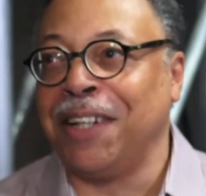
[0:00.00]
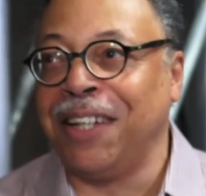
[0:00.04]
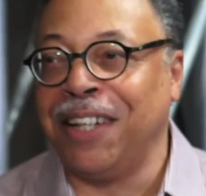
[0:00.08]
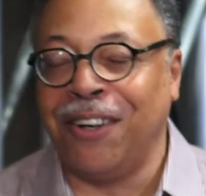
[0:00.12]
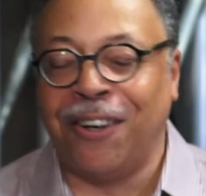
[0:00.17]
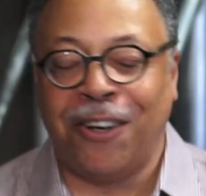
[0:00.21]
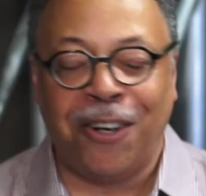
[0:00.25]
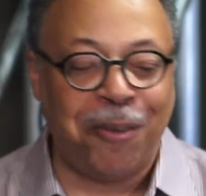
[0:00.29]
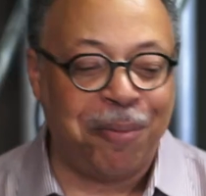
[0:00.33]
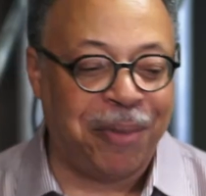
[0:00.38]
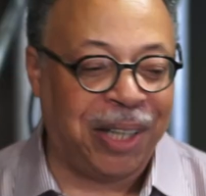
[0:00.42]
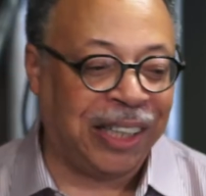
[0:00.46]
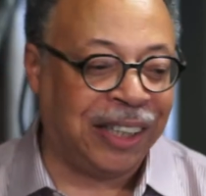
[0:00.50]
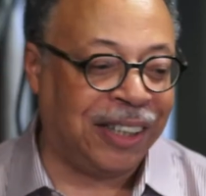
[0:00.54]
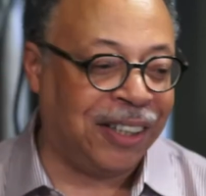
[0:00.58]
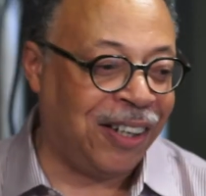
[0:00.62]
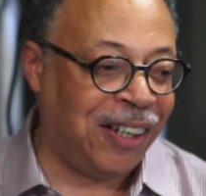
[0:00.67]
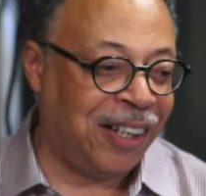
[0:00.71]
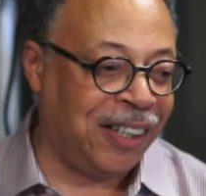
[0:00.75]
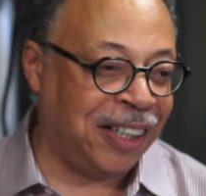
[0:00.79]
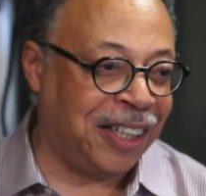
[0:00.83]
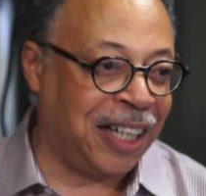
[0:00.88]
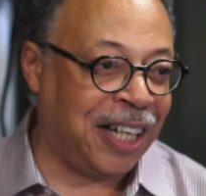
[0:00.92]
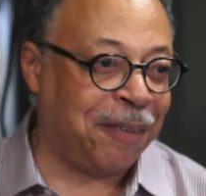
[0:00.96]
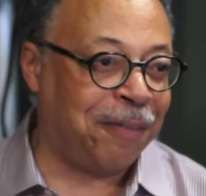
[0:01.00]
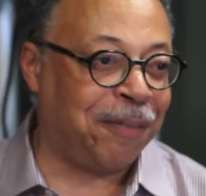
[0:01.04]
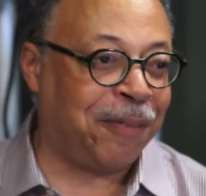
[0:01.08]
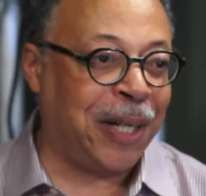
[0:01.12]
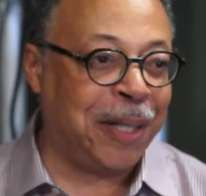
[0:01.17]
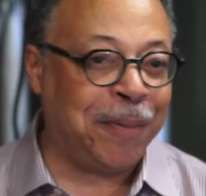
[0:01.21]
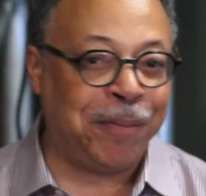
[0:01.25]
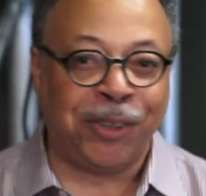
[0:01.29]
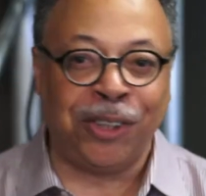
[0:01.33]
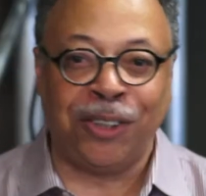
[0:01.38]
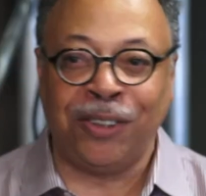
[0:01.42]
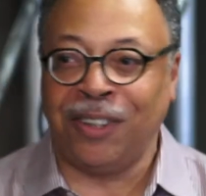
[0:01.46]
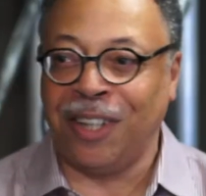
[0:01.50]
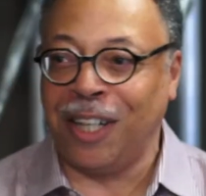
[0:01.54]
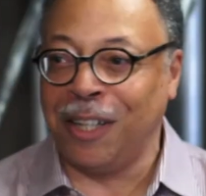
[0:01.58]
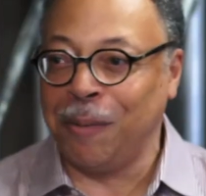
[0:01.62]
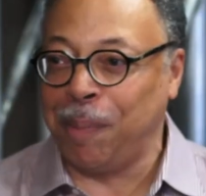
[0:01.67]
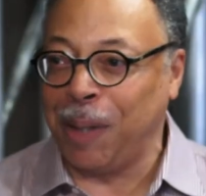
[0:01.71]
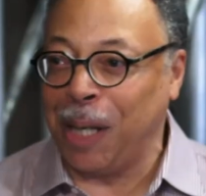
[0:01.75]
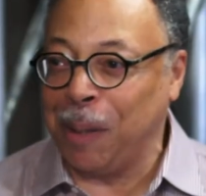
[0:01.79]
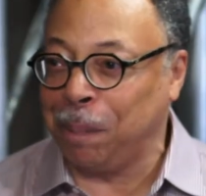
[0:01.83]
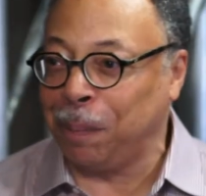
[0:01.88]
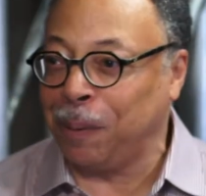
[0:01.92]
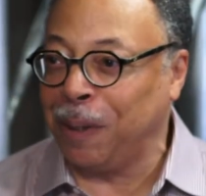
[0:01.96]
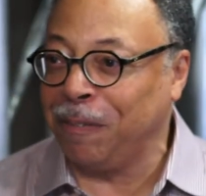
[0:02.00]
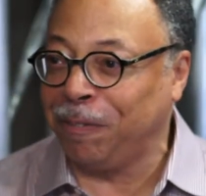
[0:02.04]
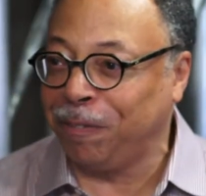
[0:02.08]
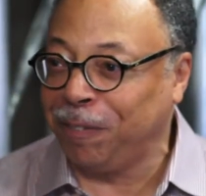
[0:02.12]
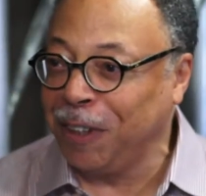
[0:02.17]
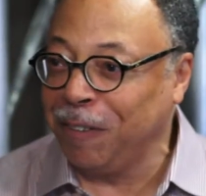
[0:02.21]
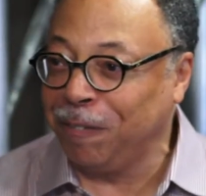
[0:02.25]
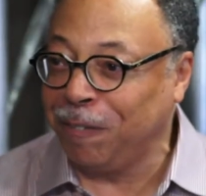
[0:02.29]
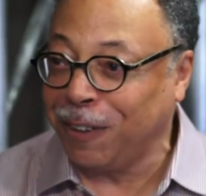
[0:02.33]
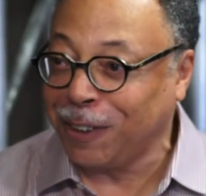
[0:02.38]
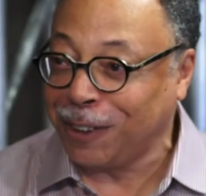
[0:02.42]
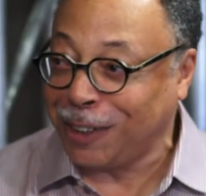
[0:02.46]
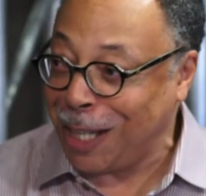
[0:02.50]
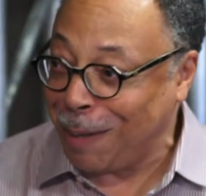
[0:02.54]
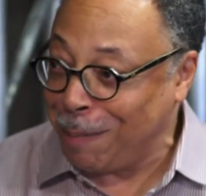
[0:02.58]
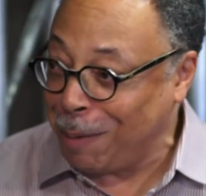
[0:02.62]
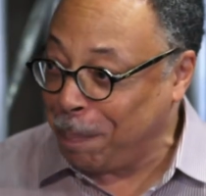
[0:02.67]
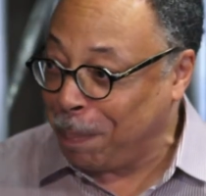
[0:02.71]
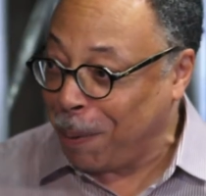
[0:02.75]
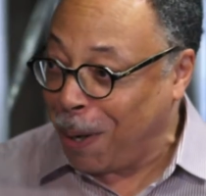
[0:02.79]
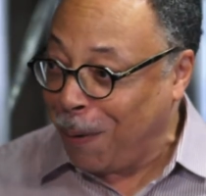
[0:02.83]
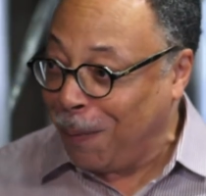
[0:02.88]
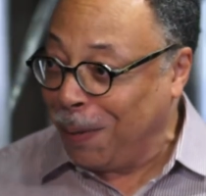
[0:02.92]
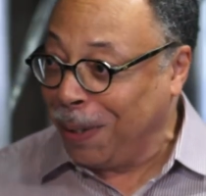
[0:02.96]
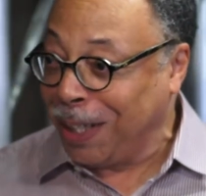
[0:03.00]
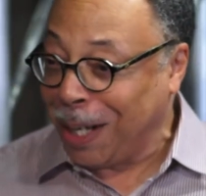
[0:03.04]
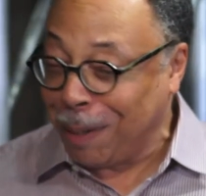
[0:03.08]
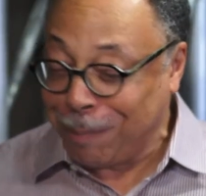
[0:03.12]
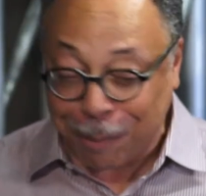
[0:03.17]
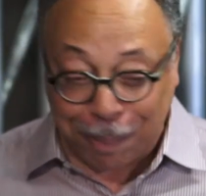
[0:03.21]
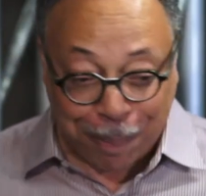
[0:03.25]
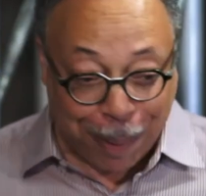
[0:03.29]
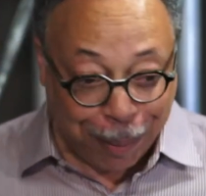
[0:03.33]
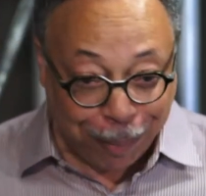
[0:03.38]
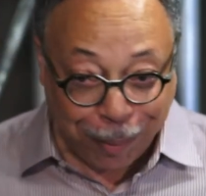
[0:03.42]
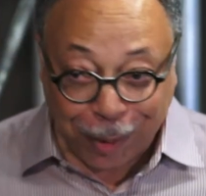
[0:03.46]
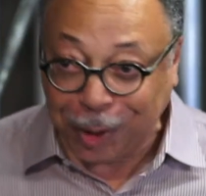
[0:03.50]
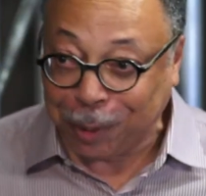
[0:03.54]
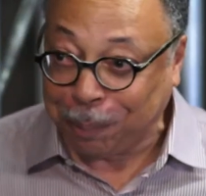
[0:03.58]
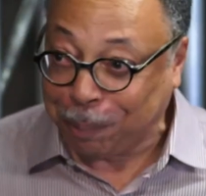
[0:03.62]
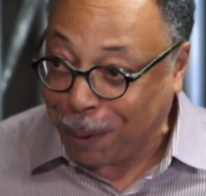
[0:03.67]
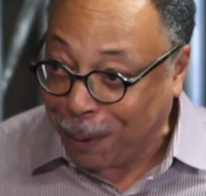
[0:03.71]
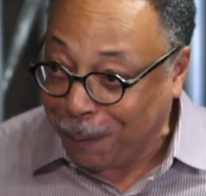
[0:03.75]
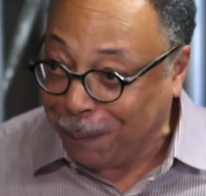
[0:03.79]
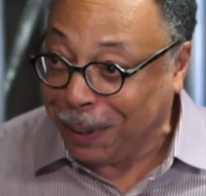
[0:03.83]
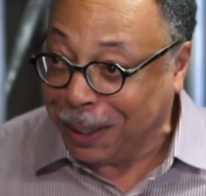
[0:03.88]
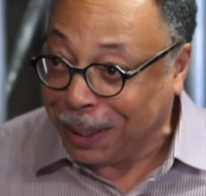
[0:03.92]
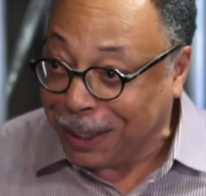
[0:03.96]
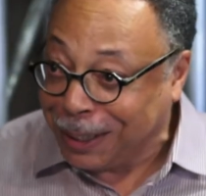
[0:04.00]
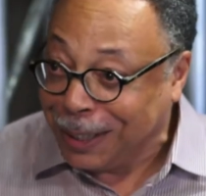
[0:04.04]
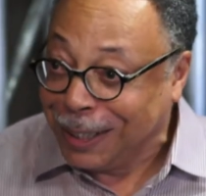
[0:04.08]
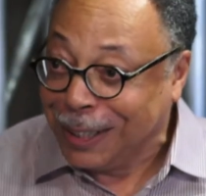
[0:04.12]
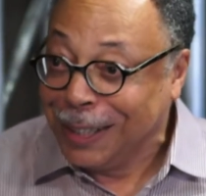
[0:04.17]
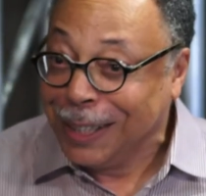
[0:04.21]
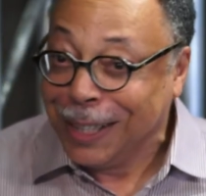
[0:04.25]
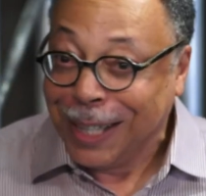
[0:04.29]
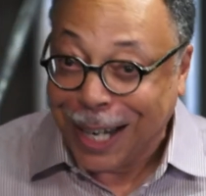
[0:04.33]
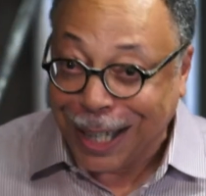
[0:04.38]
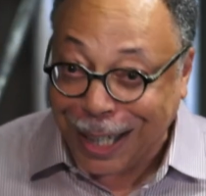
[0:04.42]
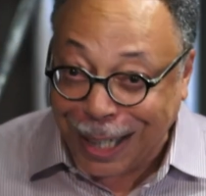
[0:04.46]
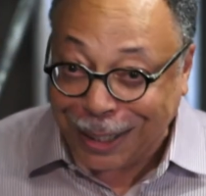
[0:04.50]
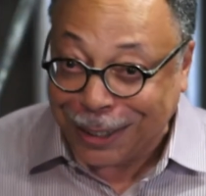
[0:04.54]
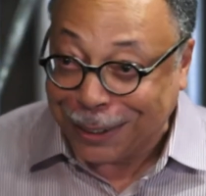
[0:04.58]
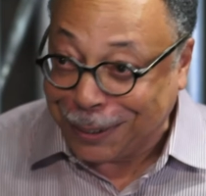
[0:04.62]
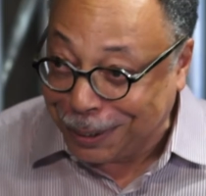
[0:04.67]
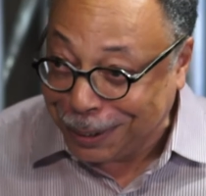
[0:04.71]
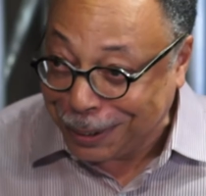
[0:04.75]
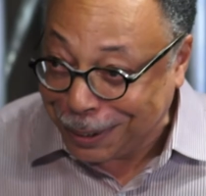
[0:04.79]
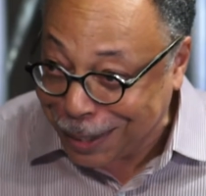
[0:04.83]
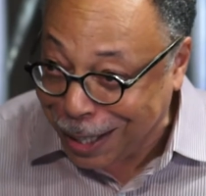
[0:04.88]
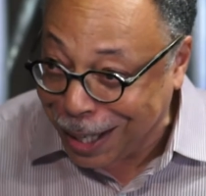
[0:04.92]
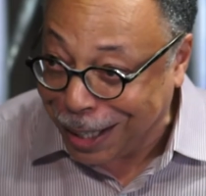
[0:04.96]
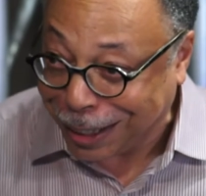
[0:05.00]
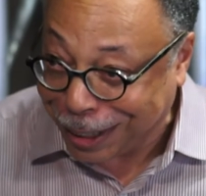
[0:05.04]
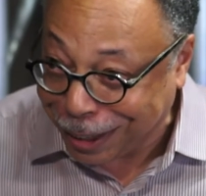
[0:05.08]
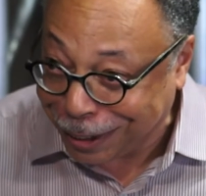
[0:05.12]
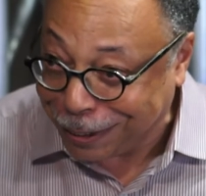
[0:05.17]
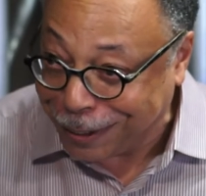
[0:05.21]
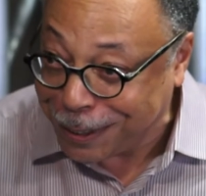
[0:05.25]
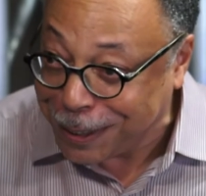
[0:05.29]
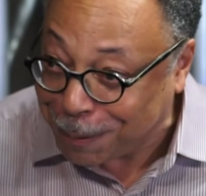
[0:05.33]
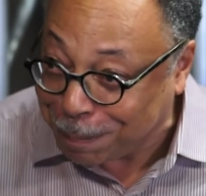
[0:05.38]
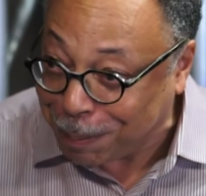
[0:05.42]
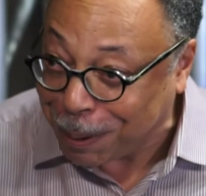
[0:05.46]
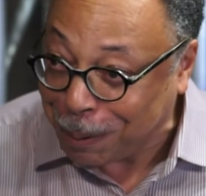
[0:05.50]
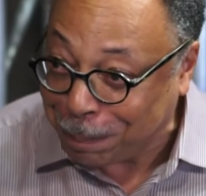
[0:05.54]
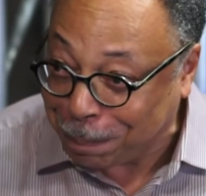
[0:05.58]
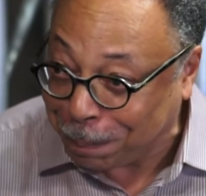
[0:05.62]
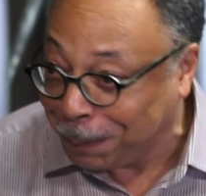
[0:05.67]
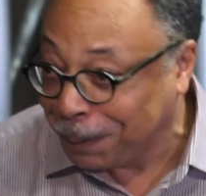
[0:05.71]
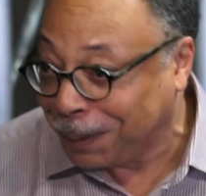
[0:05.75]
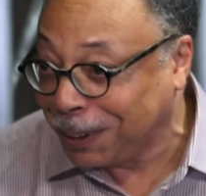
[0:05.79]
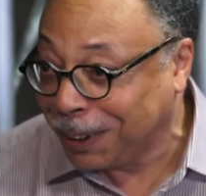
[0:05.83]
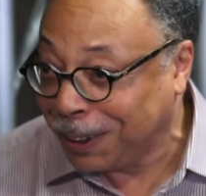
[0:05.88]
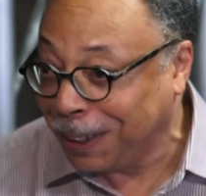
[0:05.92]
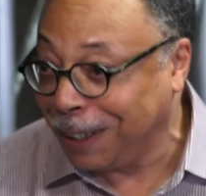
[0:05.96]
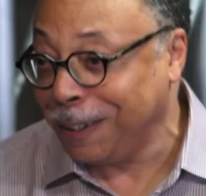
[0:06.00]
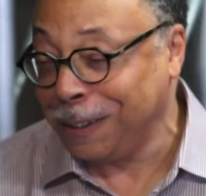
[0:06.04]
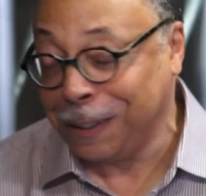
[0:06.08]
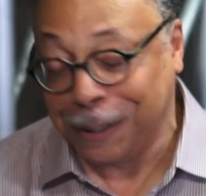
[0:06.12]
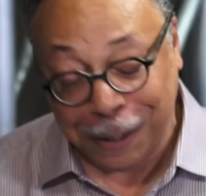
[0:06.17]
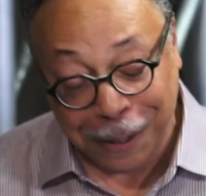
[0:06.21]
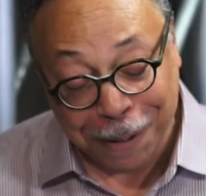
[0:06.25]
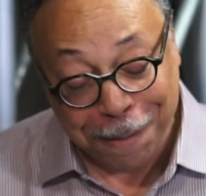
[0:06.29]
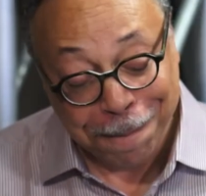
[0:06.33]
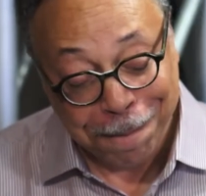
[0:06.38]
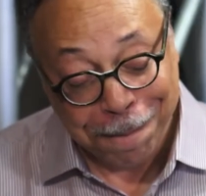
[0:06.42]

I, oh my golly, I've wiped out on a paper on free verse, and I'm a poet. I'm a published poet. And I could not get this paper together.